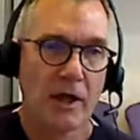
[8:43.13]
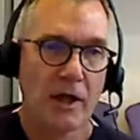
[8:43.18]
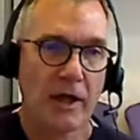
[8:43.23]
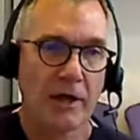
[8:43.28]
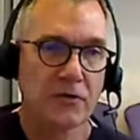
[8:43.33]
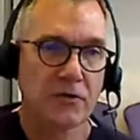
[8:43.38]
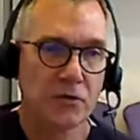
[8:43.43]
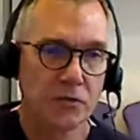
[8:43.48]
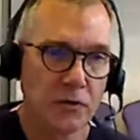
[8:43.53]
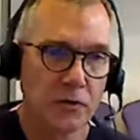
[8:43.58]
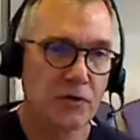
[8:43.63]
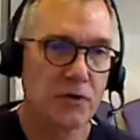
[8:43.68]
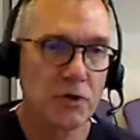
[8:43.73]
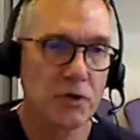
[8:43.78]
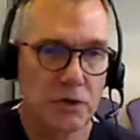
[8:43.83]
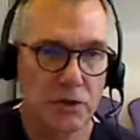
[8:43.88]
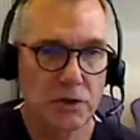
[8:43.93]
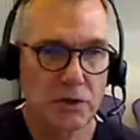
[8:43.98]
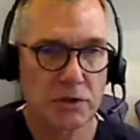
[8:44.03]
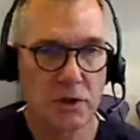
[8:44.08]
uh, to
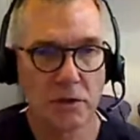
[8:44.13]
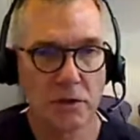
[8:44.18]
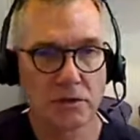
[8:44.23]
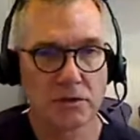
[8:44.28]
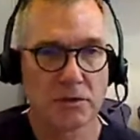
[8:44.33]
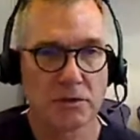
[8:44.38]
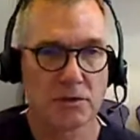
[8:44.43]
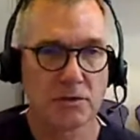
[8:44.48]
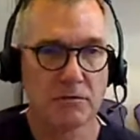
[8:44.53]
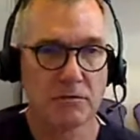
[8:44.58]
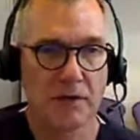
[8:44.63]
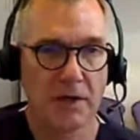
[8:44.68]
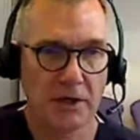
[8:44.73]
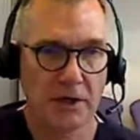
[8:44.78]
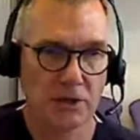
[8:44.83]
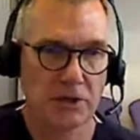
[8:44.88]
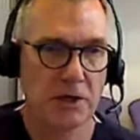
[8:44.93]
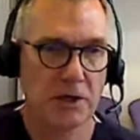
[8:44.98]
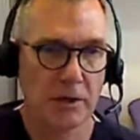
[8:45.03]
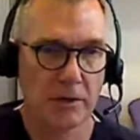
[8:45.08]
reduce your chances of
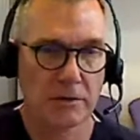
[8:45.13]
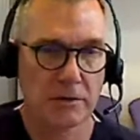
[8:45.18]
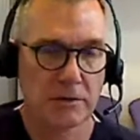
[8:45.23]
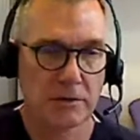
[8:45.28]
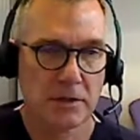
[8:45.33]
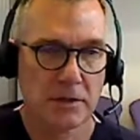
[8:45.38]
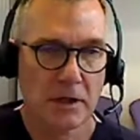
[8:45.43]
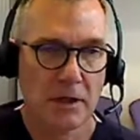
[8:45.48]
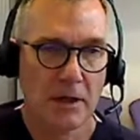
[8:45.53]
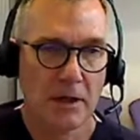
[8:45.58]
getting shingles.